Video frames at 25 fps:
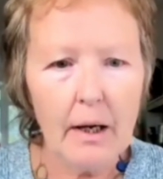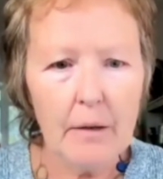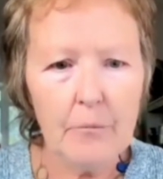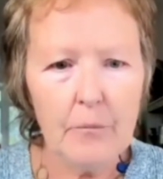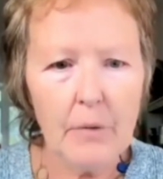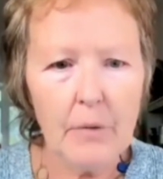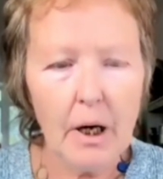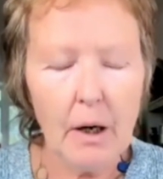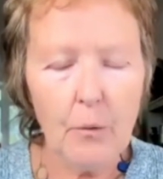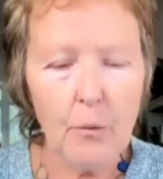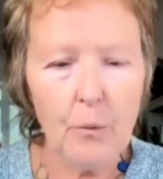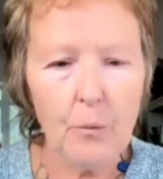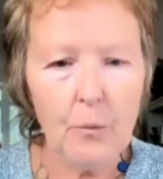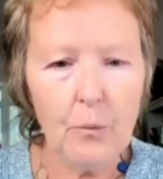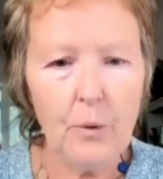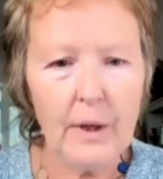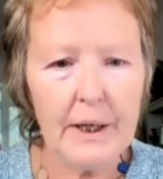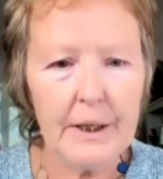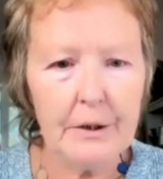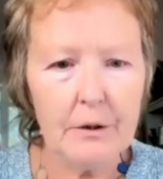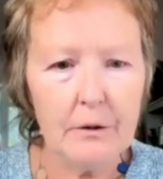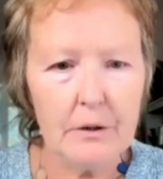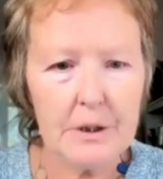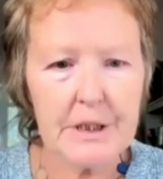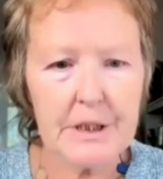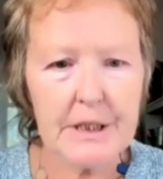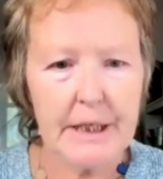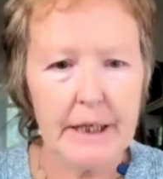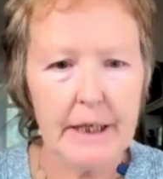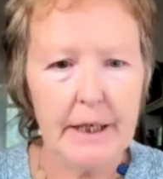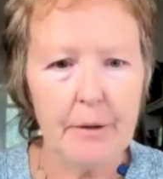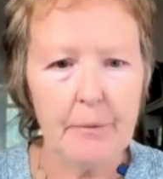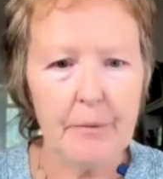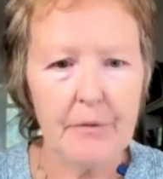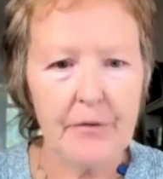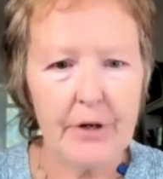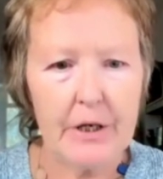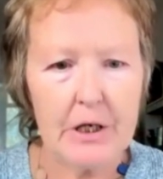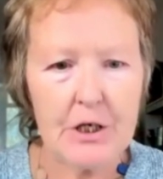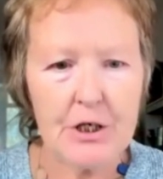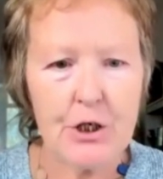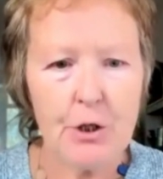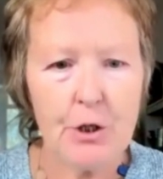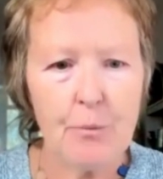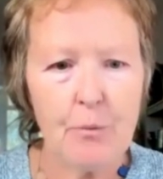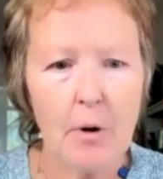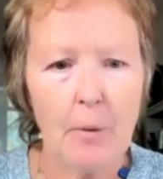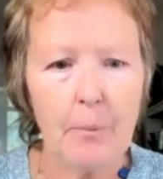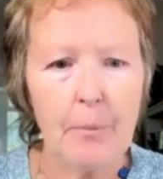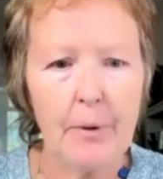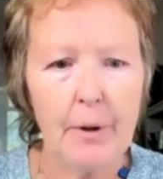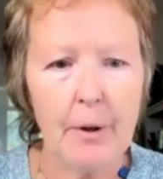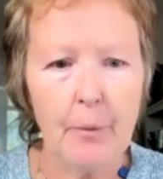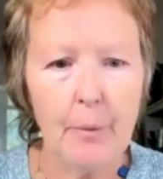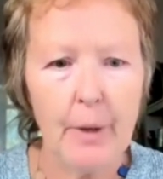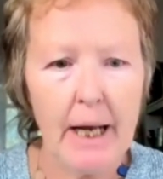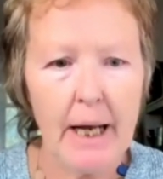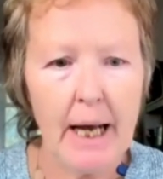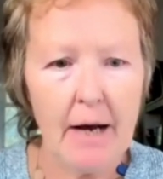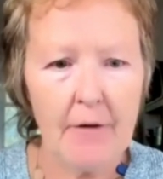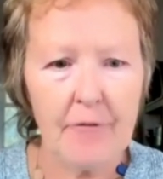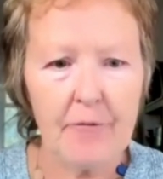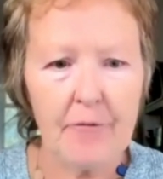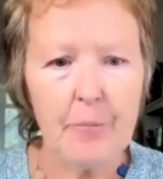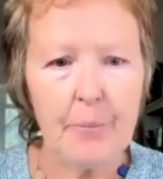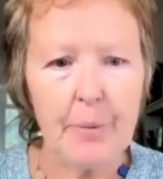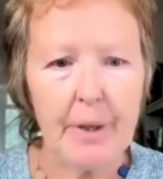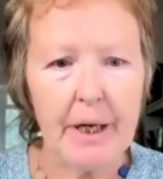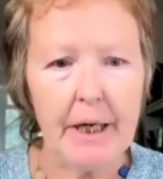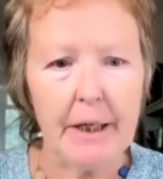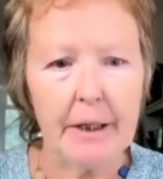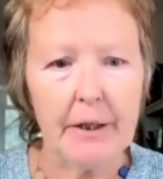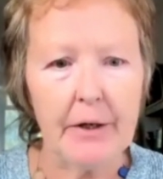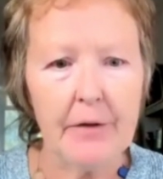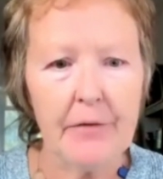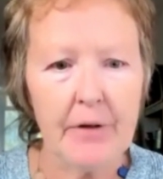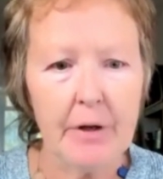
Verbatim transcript: Um, we're not dealing with the issue properly, or we haven't been.